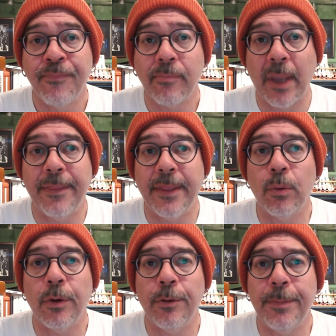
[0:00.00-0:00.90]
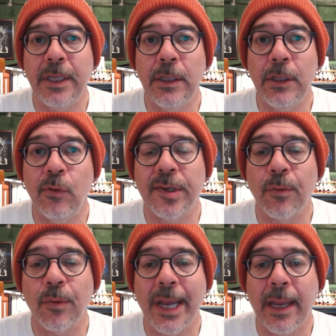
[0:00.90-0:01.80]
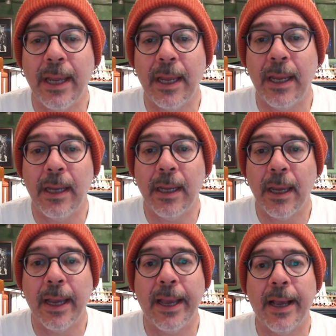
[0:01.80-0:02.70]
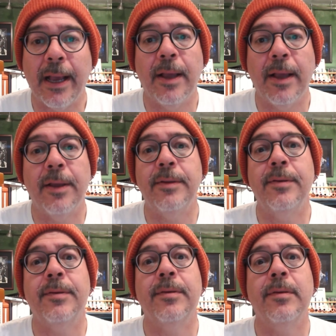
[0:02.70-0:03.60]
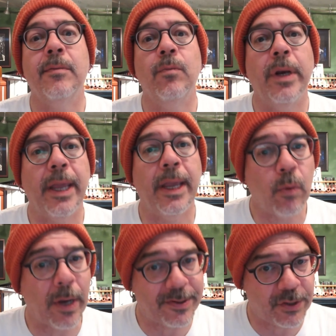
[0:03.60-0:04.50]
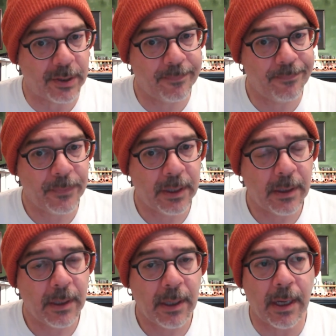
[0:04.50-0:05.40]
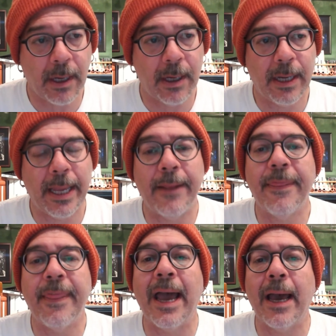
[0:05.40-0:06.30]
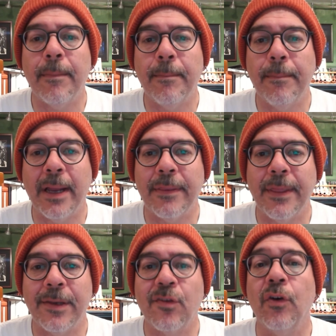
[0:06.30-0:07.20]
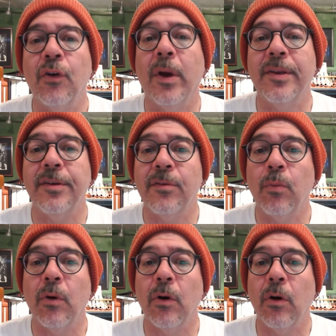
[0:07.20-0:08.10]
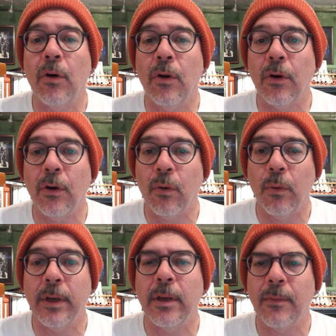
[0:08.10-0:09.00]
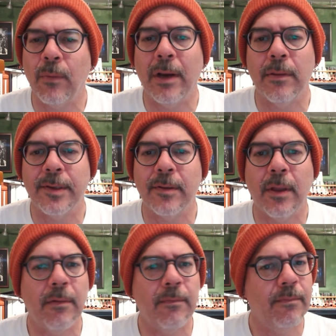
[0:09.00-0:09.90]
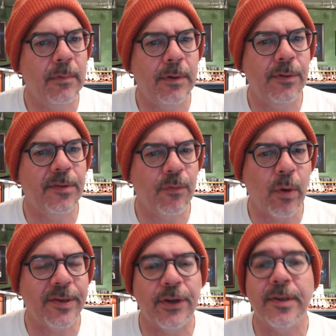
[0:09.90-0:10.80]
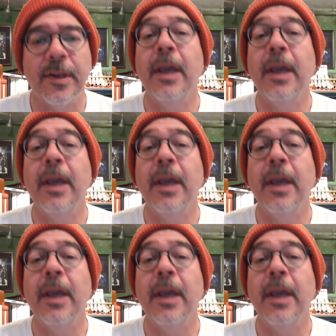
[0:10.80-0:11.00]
and that we would be using Renee as Renee Question. Uh, and that meant that certain questions were going to, wow, that's a lot of use of questions.